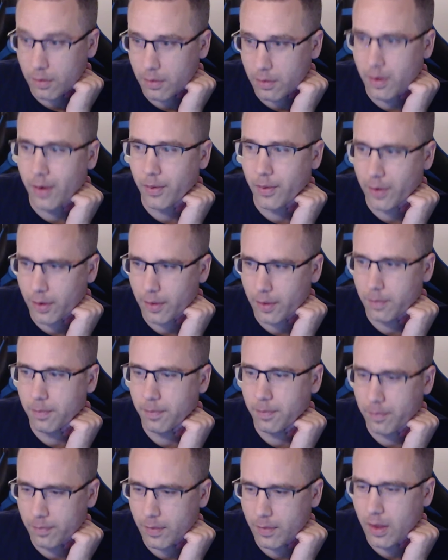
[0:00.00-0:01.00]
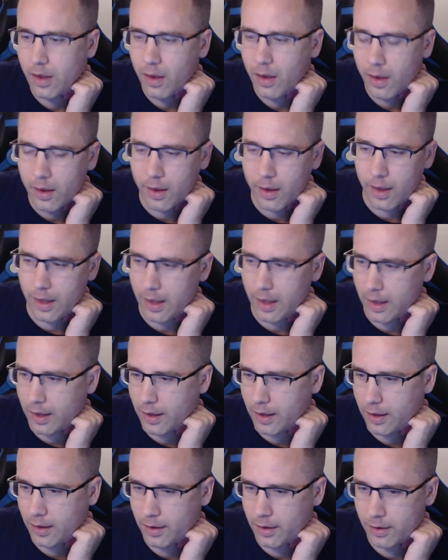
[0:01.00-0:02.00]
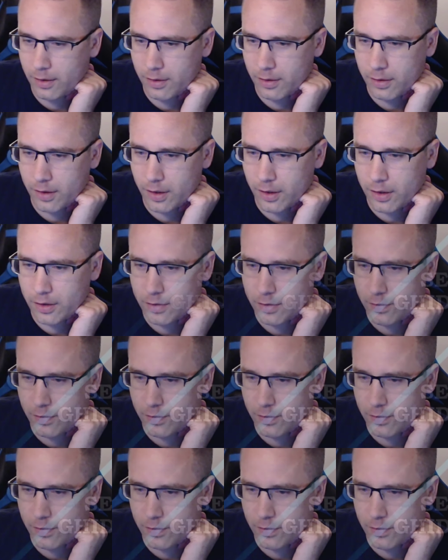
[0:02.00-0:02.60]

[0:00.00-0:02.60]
There we go. And as